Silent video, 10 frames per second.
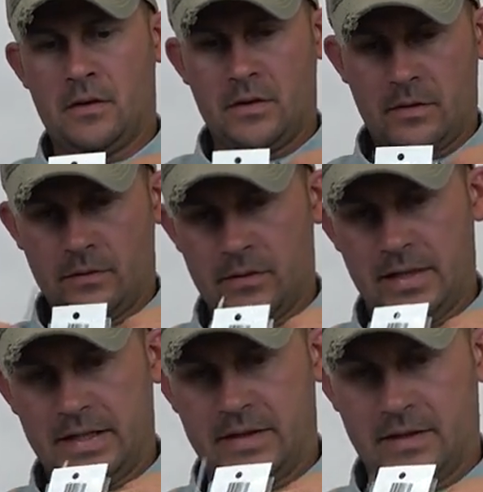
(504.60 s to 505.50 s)
So,
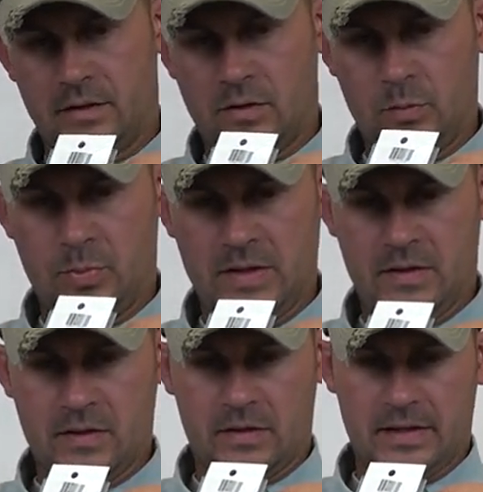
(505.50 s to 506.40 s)
like I said, two
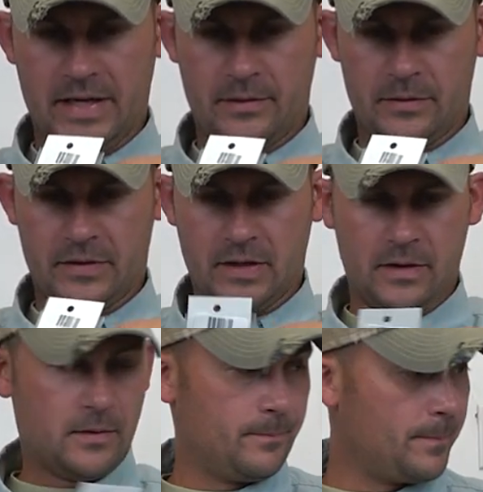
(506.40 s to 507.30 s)
pieces of lateral
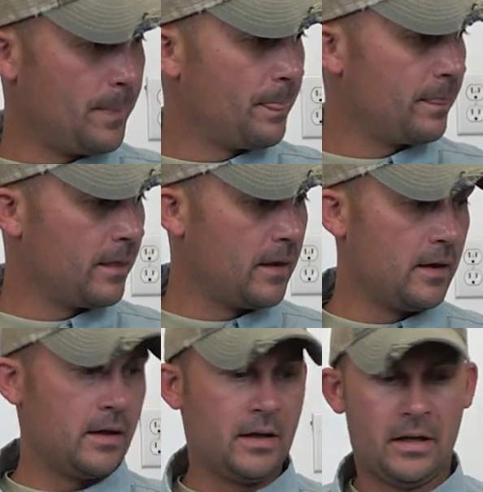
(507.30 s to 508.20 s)
scale,
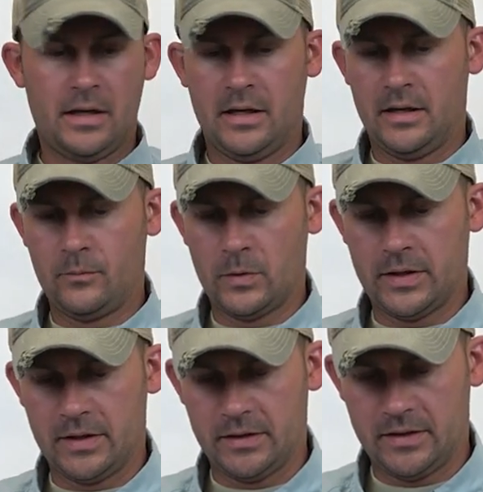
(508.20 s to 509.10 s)
and then we're
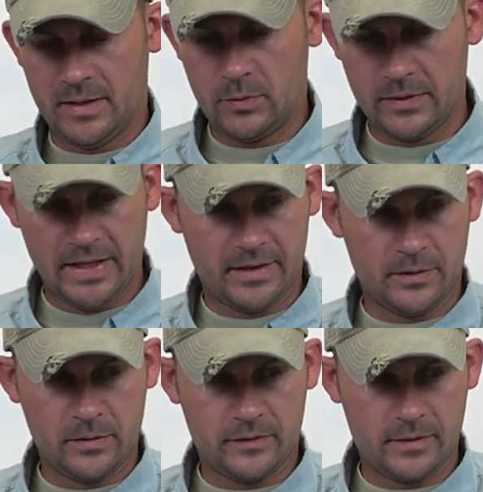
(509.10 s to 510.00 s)
gonna double that
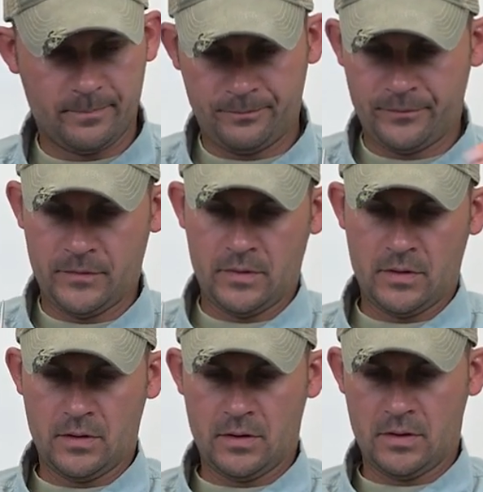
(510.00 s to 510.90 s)
over.
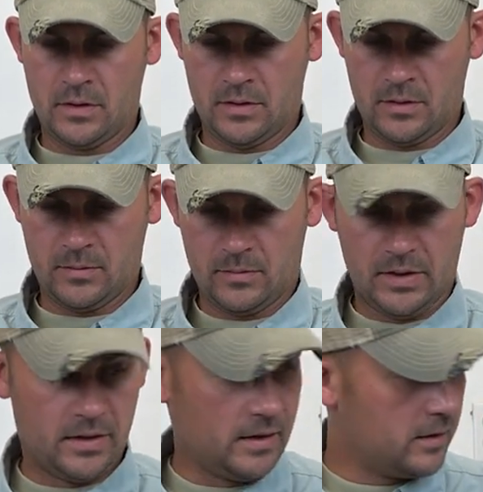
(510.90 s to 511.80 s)

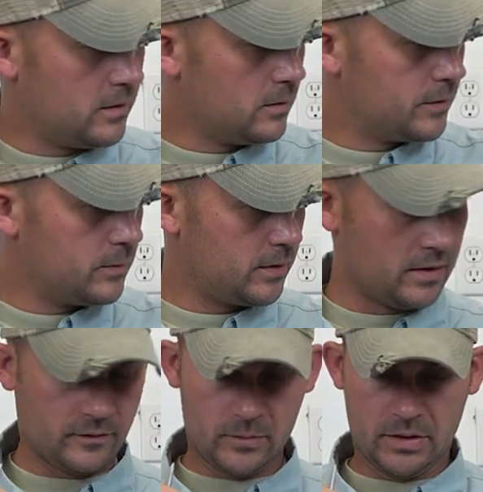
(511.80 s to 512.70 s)
And I got all sorts
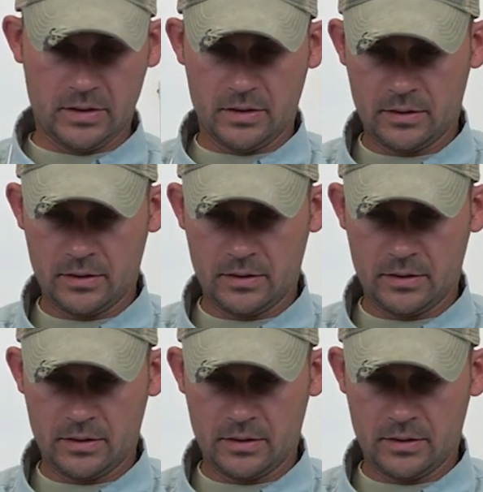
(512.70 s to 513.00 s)
of them in